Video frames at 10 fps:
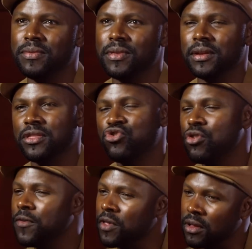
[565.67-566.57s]
the
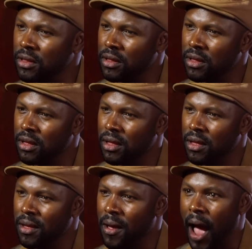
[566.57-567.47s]
trivial.
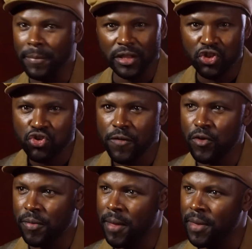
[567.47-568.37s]
But the
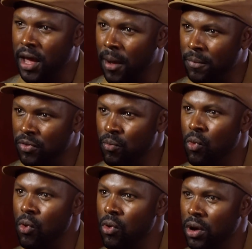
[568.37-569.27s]
trivial then becomes
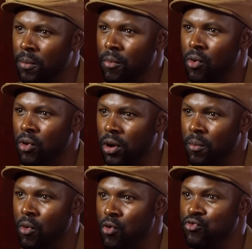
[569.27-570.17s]
more and more and
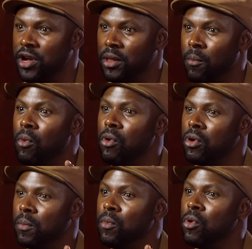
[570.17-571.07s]
more real and
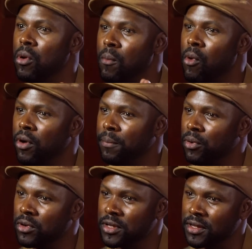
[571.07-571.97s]
more and more and more
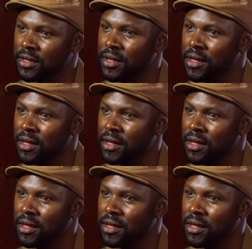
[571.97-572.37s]
important,